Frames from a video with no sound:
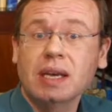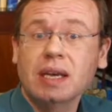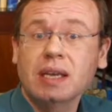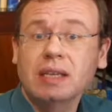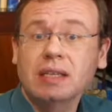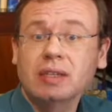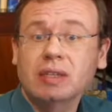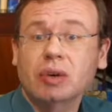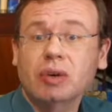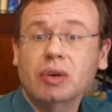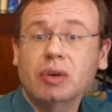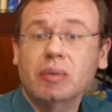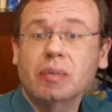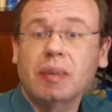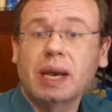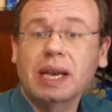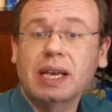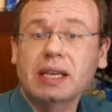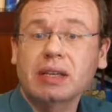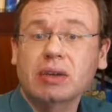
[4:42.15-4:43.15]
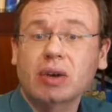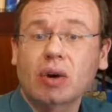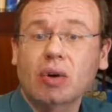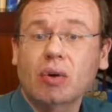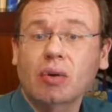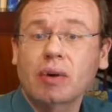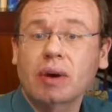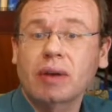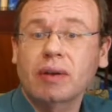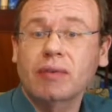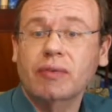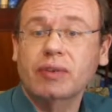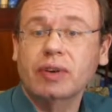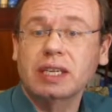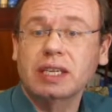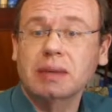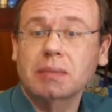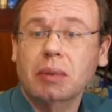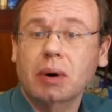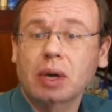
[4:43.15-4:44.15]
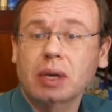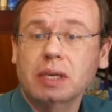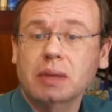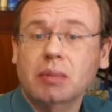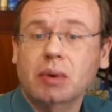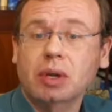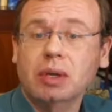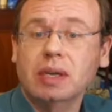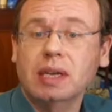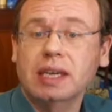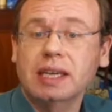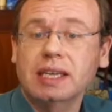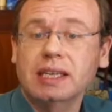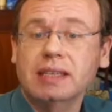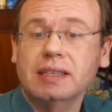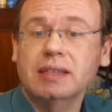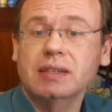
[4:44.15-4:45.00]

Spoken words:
So you may know 3D body modeling.